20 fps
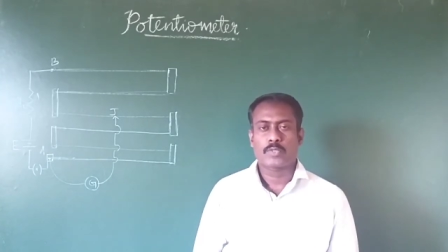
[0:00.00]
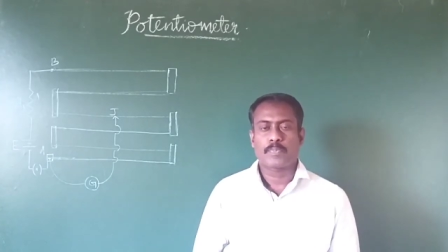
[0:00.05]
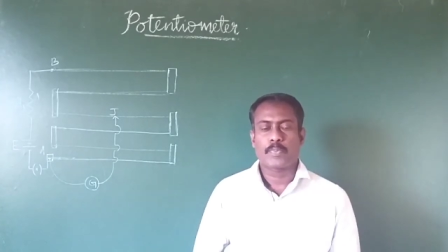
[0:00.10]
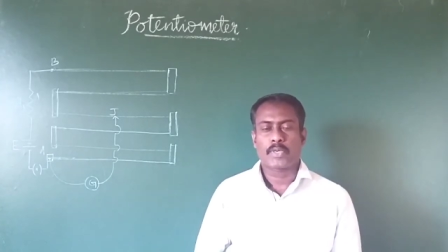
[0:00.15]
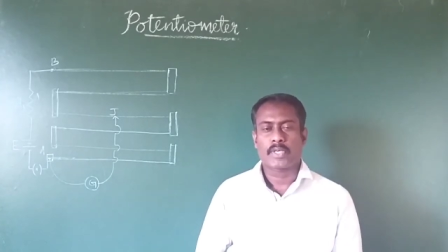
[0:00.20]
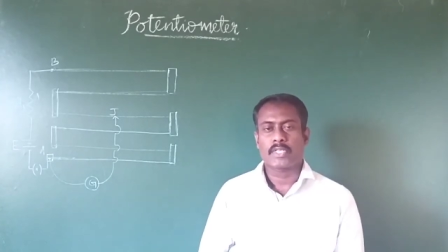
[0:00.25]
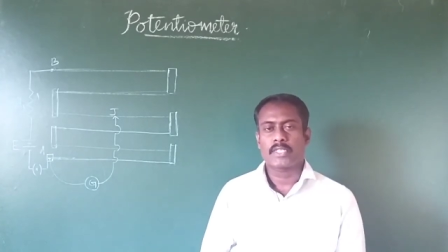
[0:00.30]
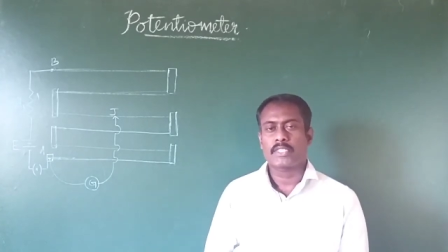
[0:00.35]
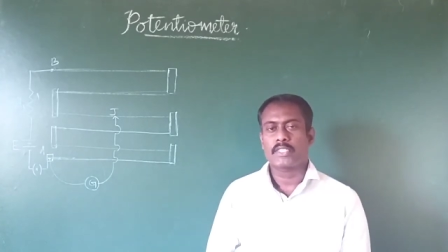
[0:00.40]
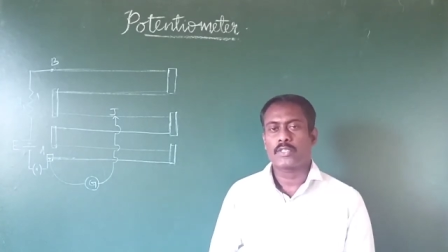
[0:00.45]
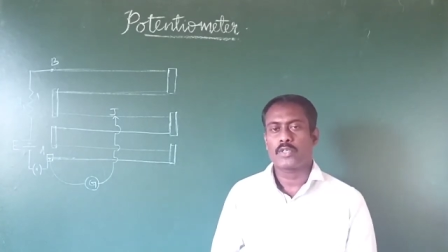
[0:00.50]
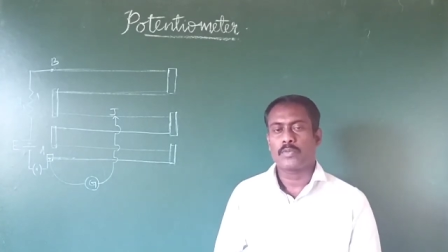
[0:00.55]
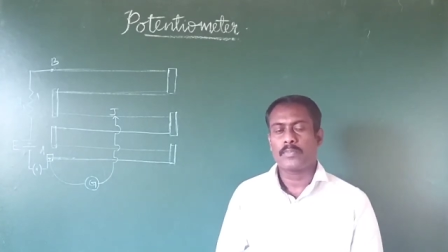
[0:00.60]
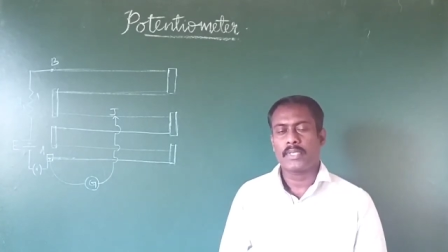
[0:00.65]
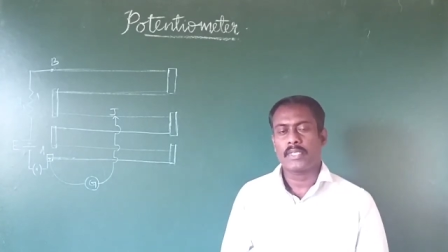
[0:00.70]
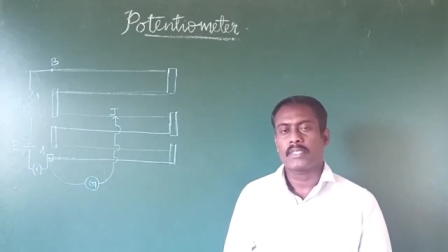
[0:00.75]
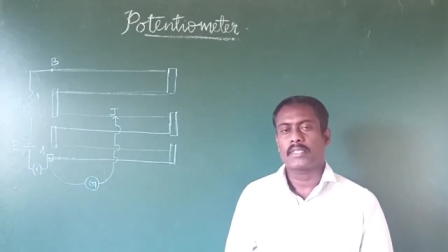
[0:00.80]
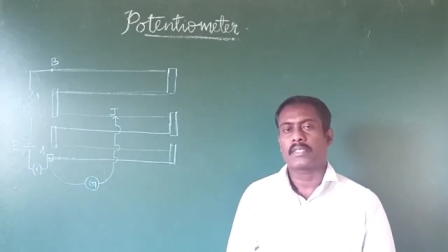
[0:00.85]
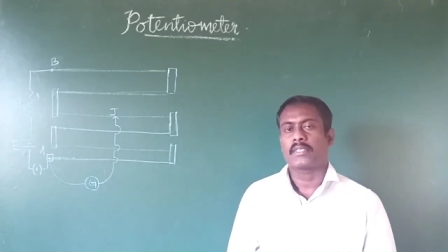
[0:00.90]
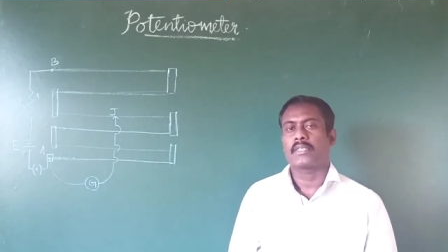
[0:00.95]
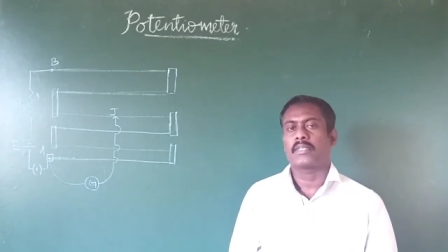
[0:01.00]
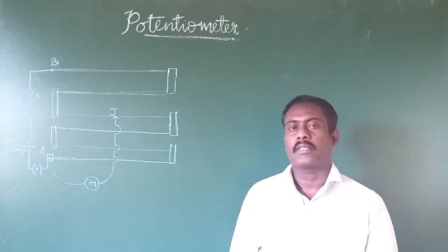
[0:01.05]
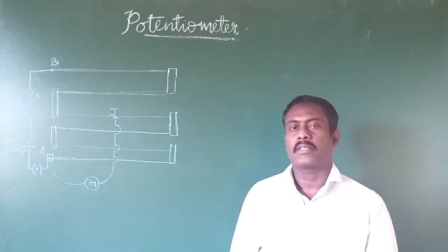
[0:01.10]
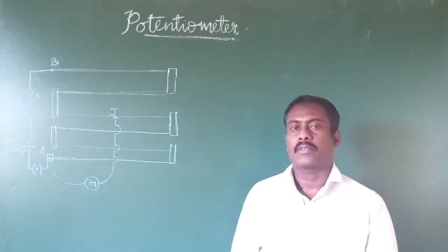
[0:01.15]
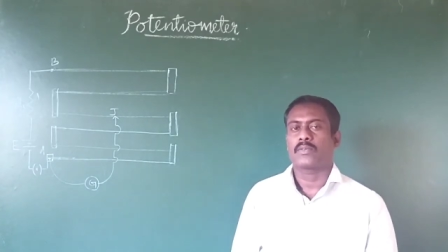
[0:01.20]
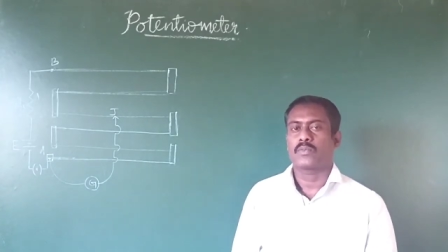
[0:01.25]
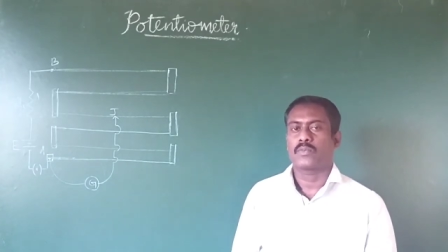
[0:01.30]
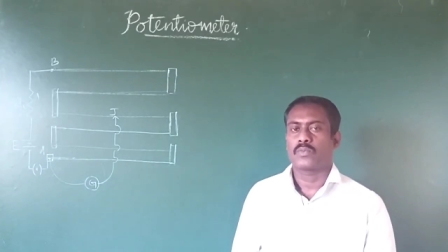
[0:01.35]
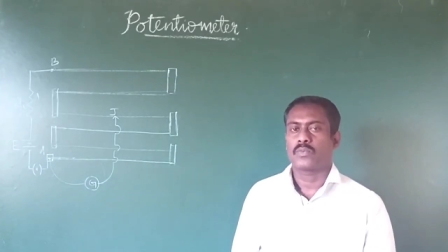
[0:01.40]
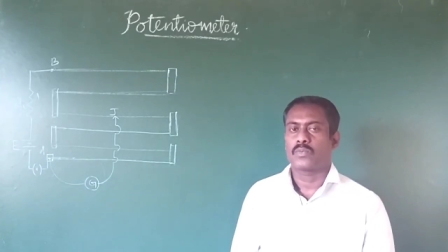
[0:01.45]
potentiometer
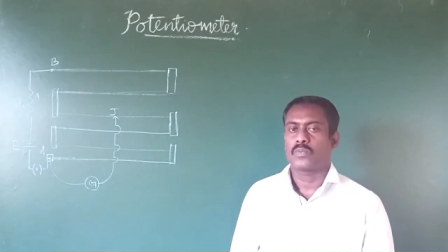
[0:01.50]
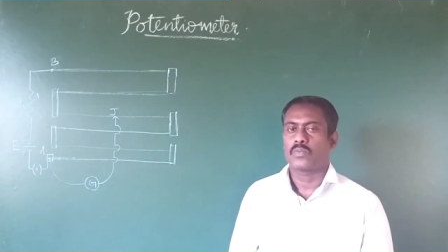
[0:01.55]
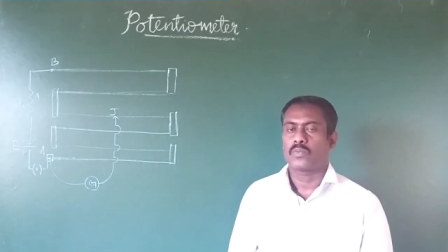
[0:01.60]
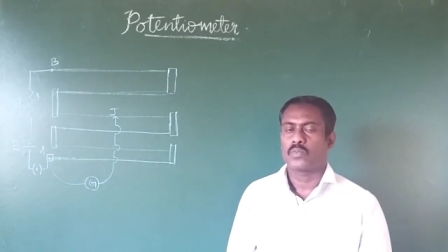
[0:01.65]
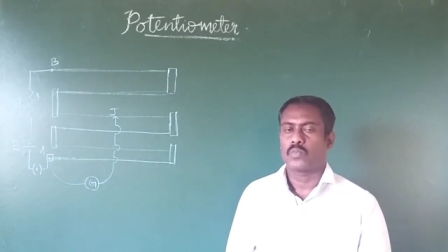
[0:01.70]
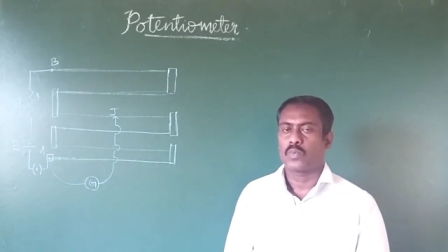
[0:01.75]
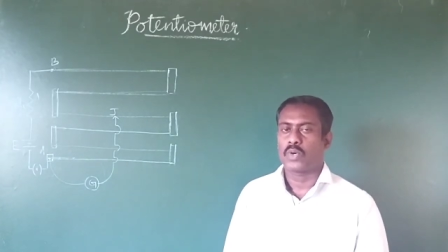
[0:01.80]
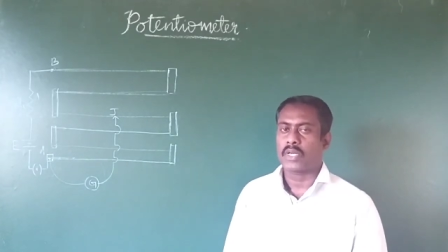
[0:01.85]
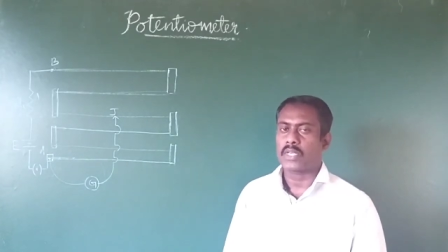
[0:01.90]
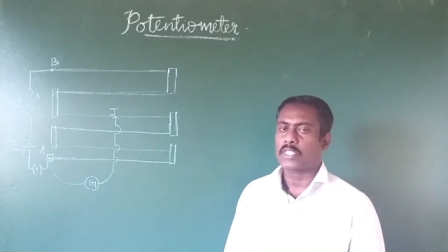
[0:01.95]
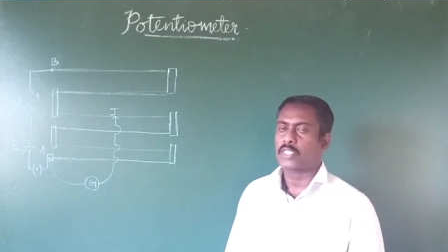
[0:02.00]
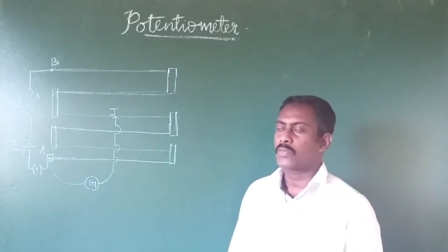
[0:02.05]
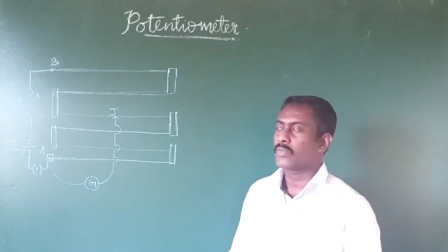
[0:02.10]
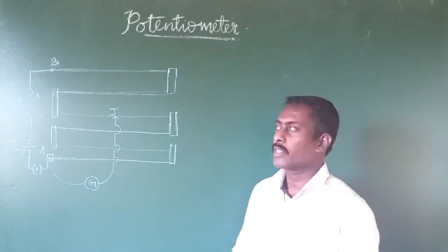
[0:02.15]
works